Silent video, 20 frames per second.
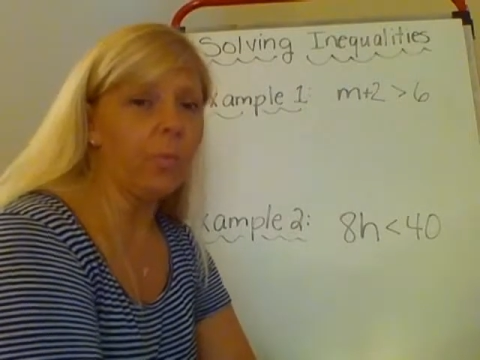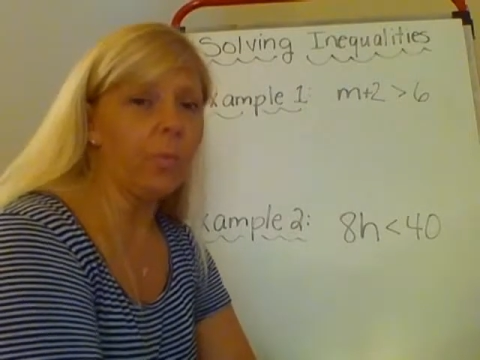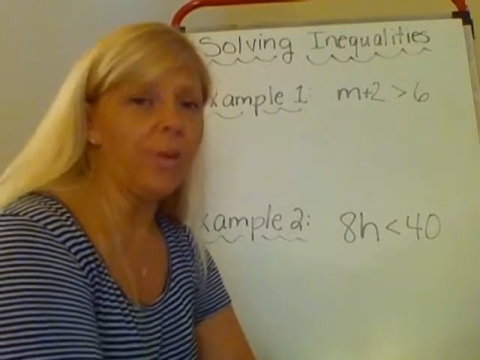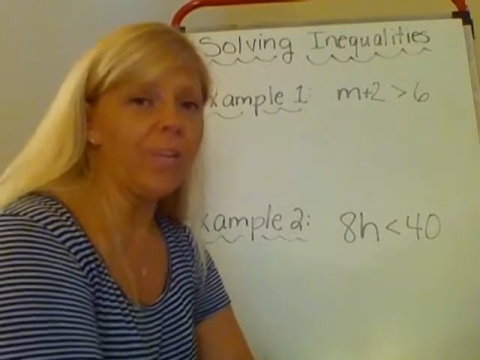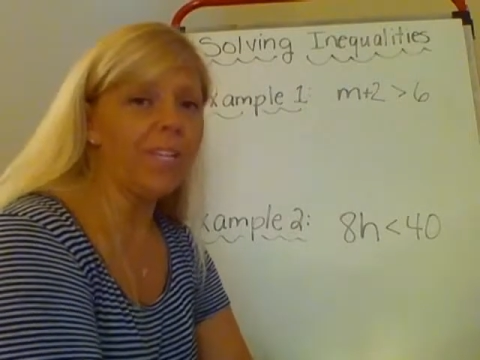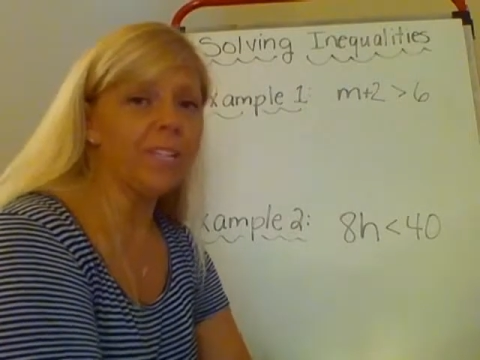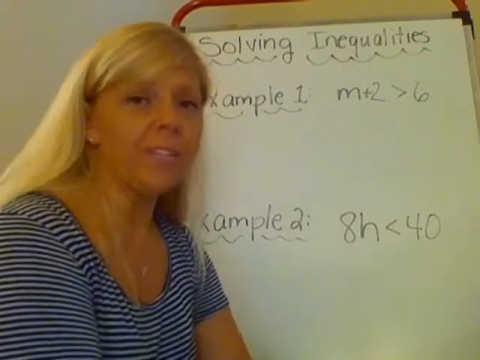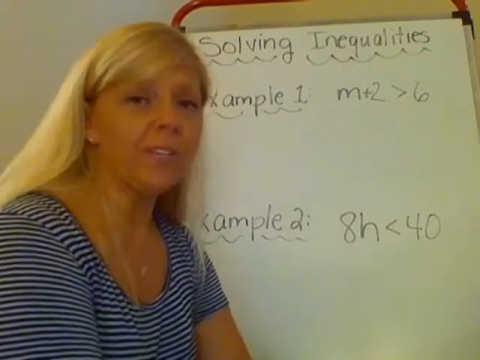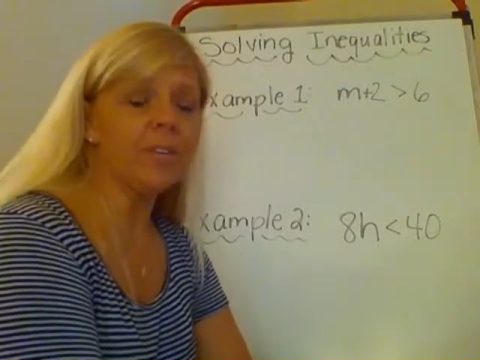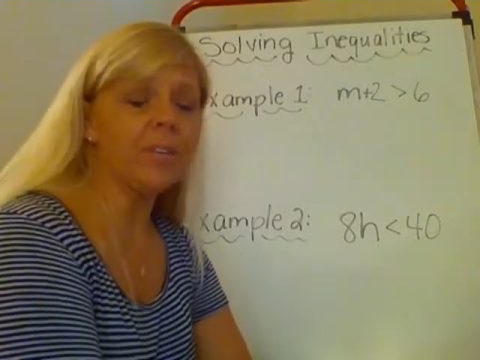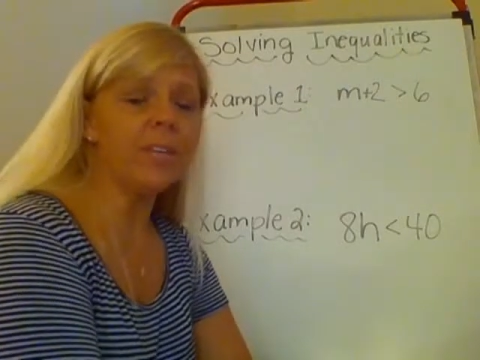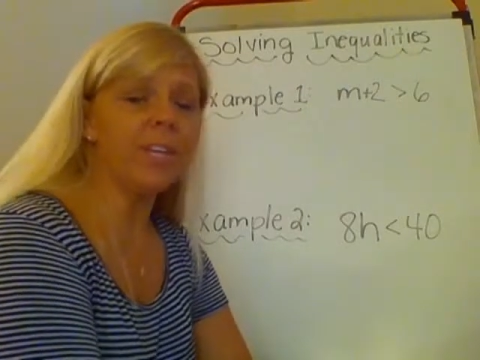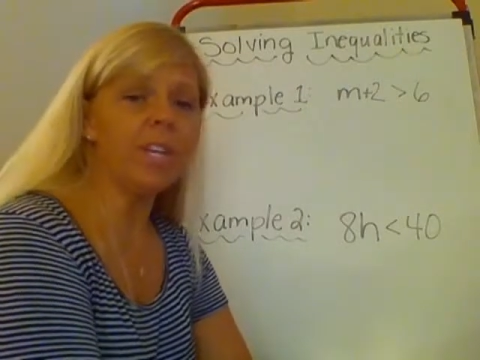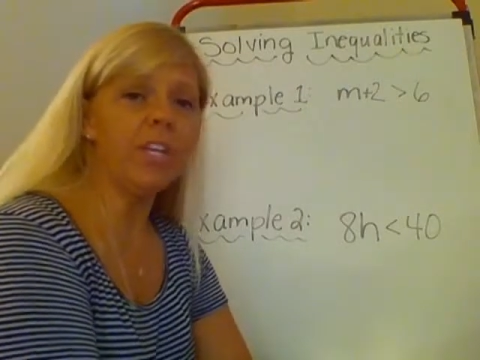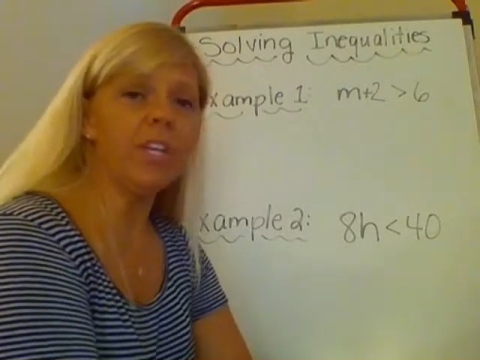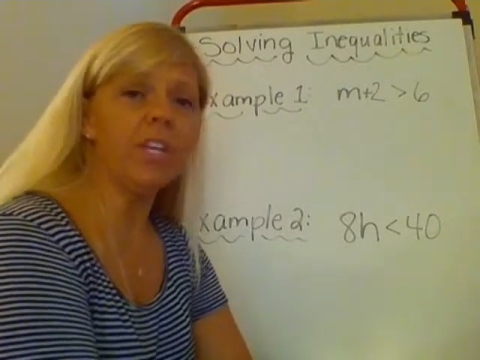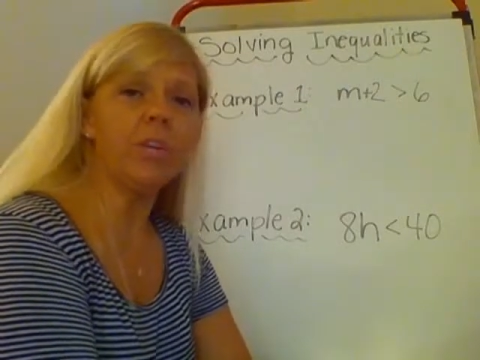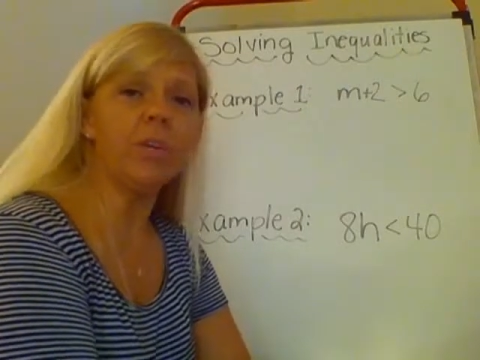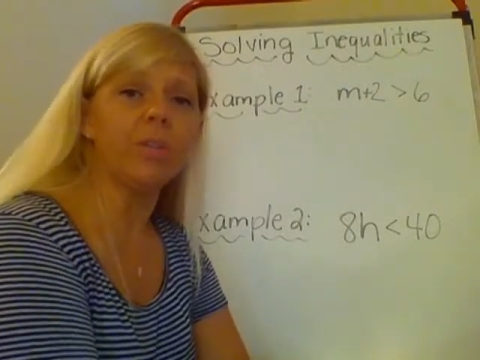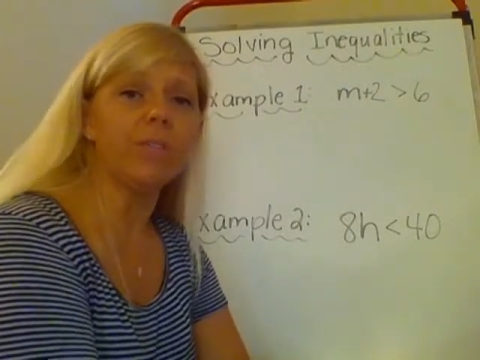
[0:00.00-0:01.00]
We still need
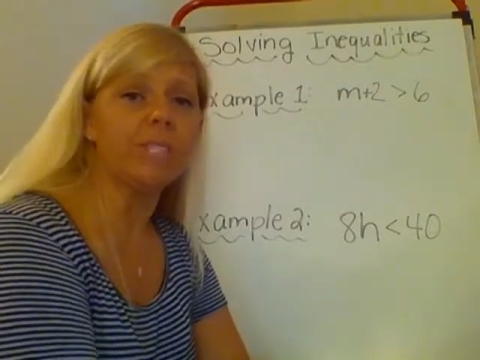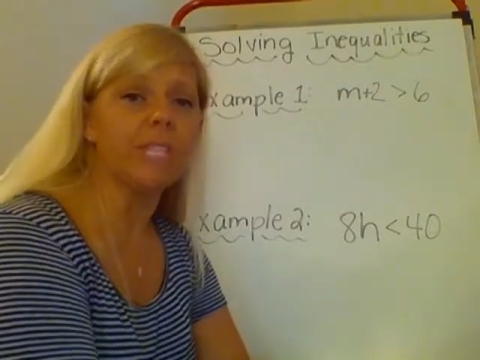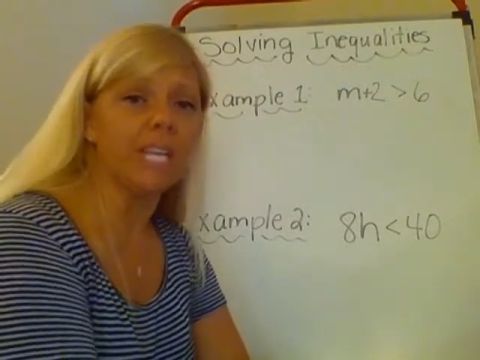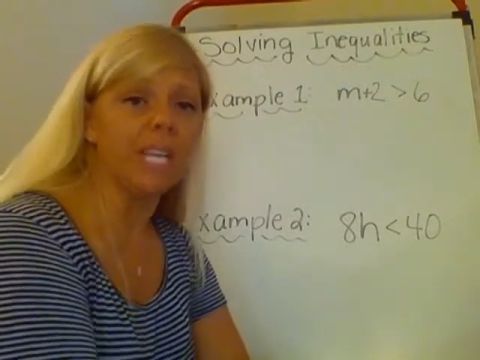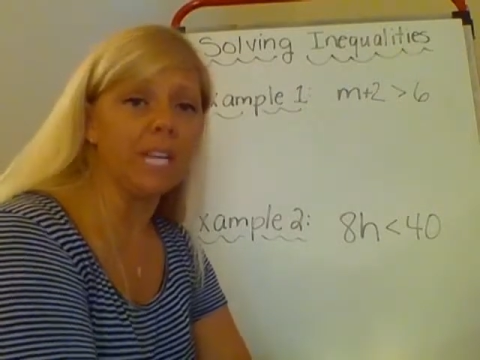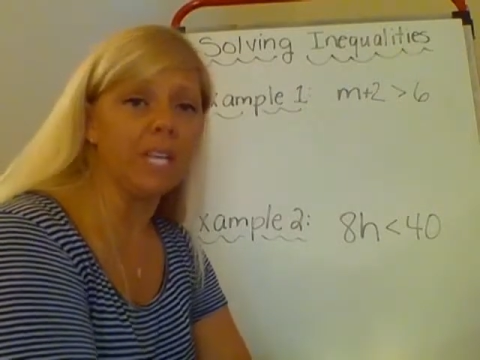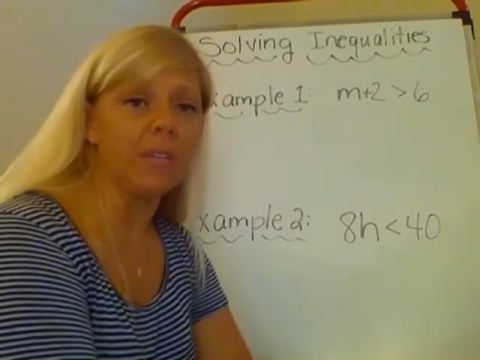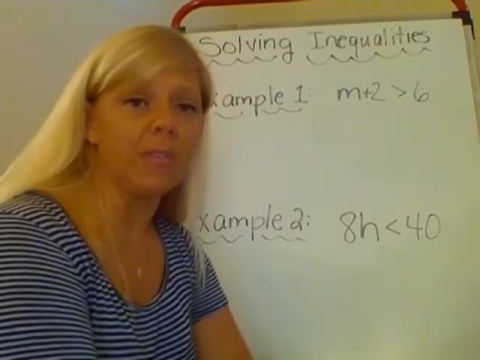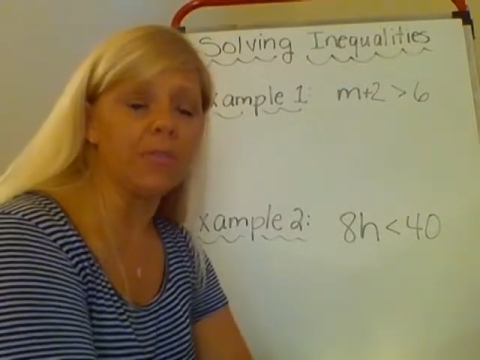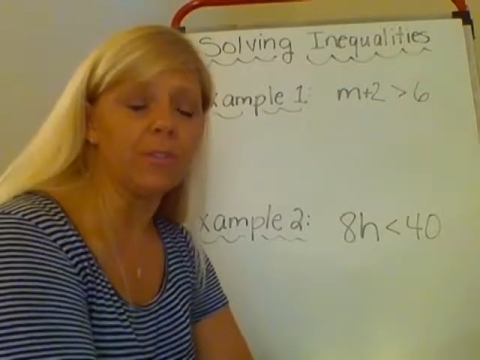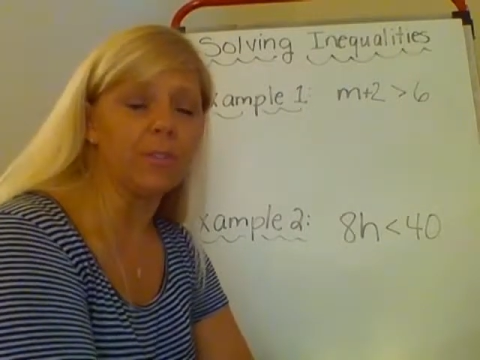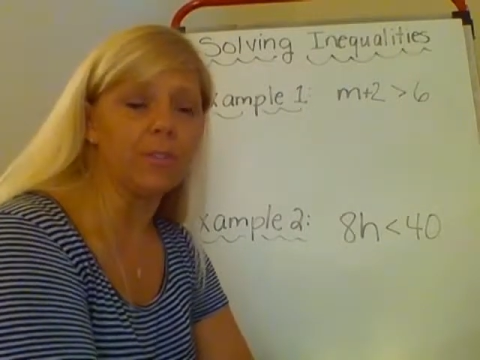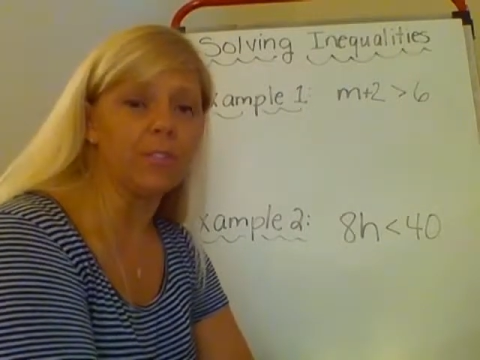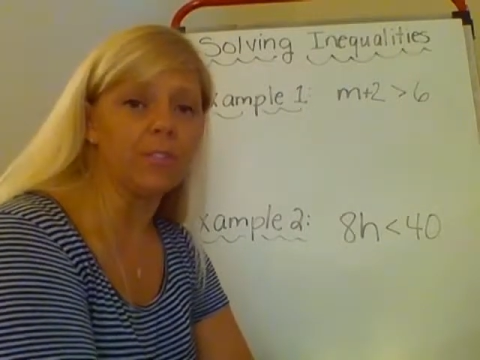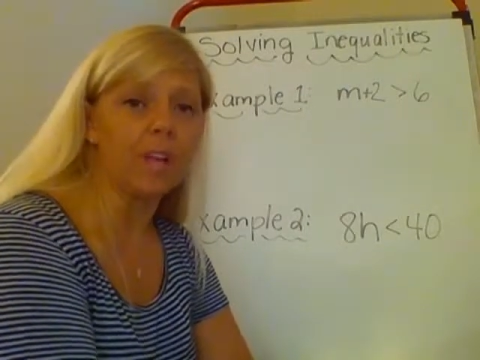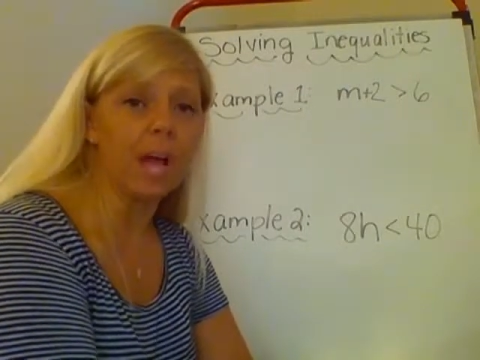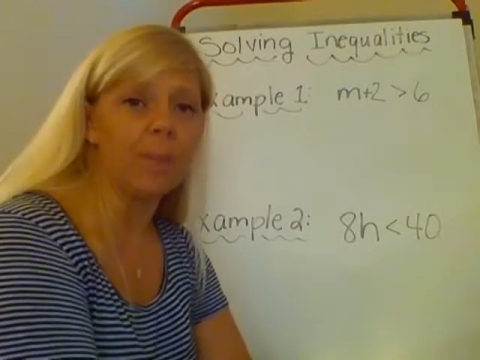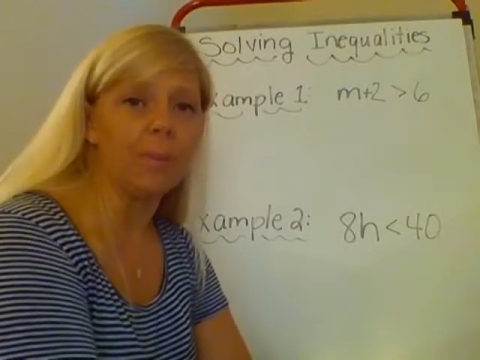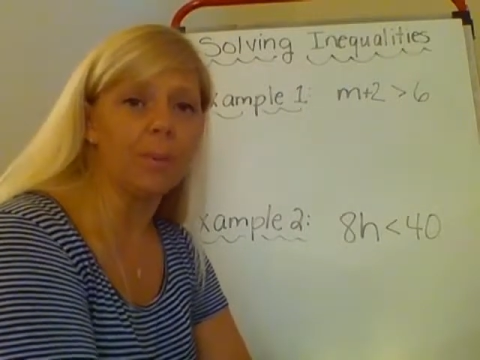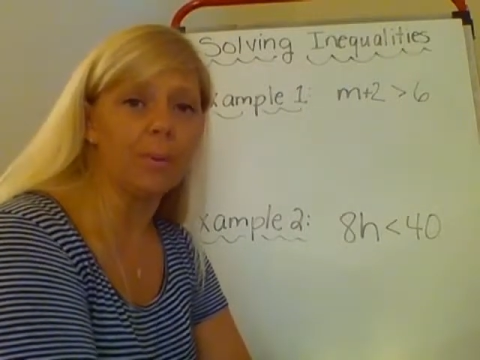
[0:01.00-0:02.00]
to use the
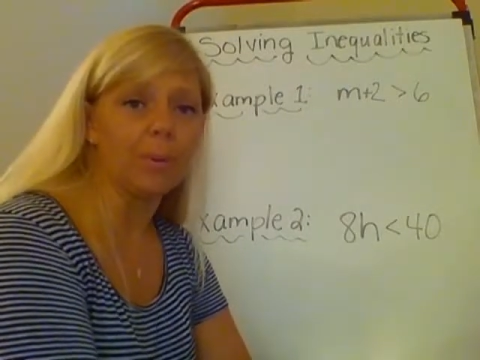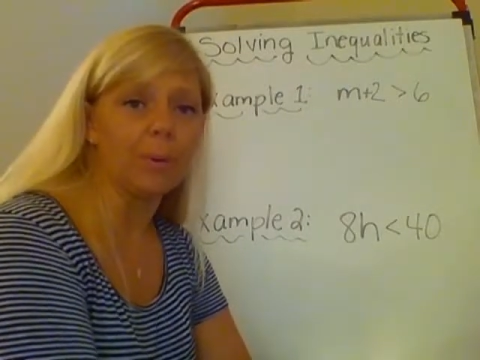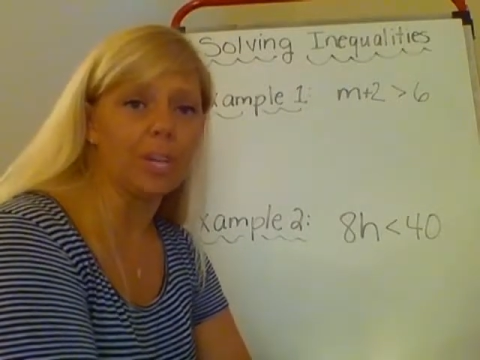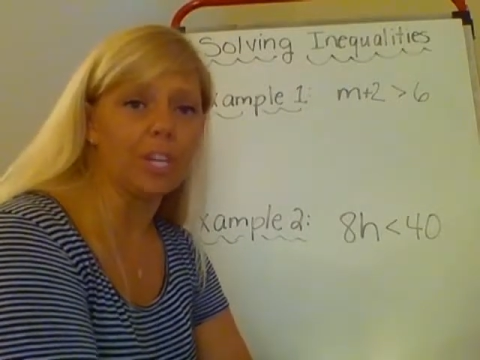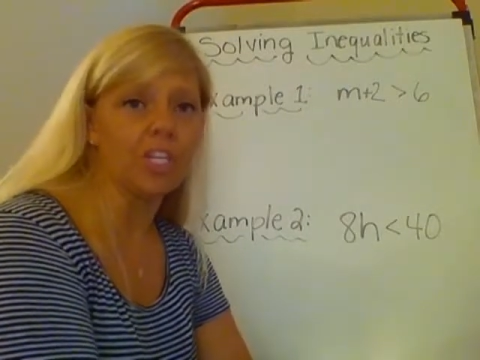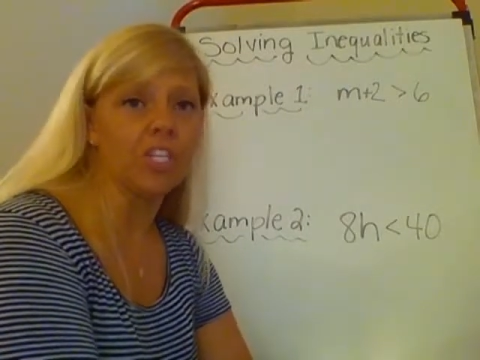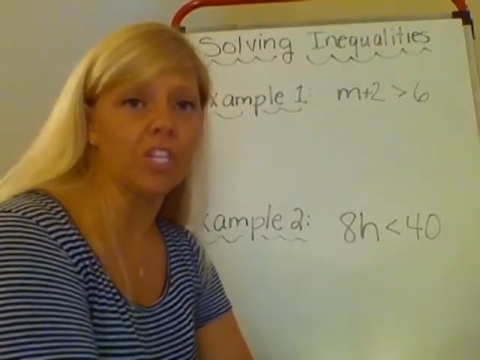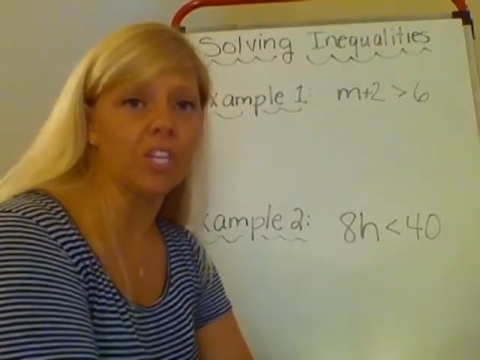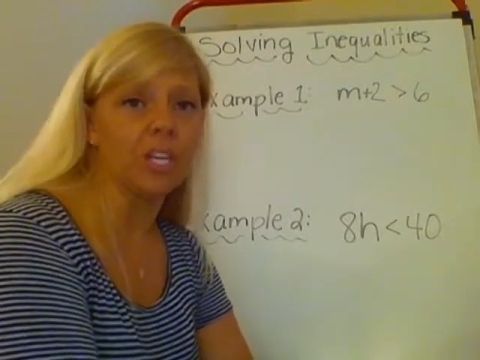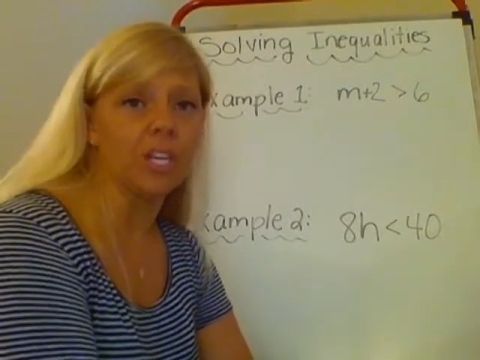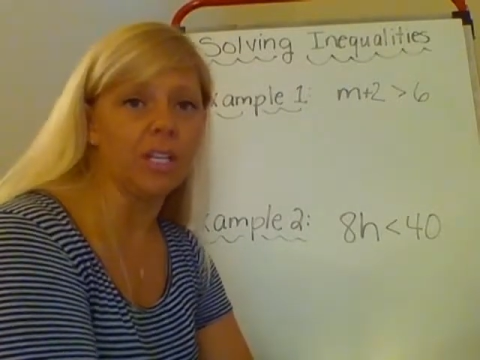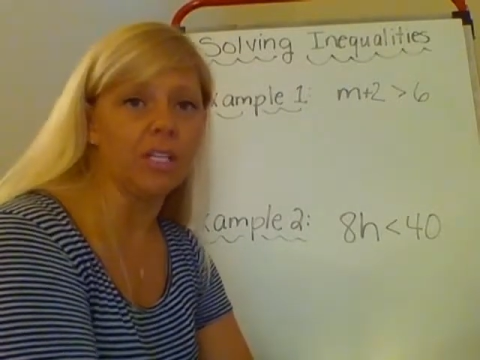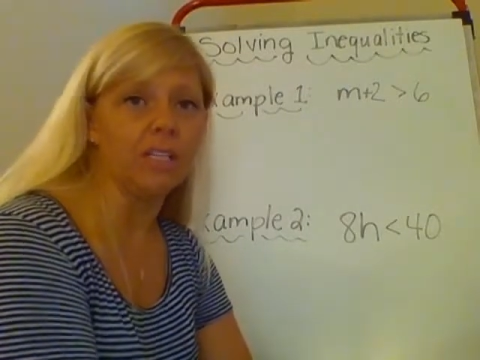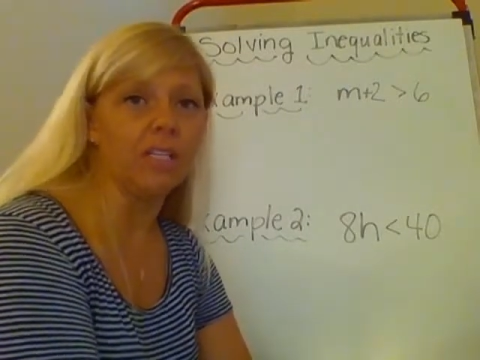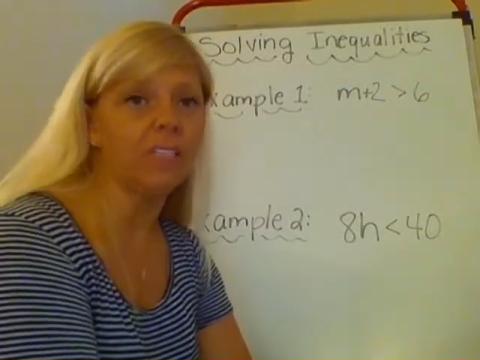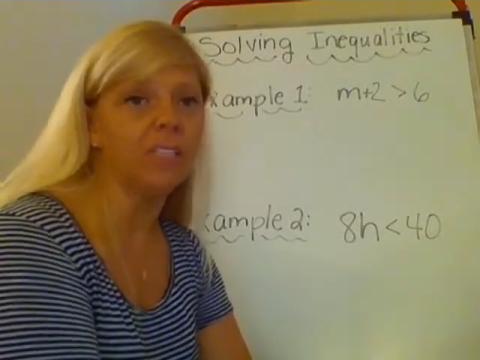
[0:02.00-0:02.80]
inverse operation.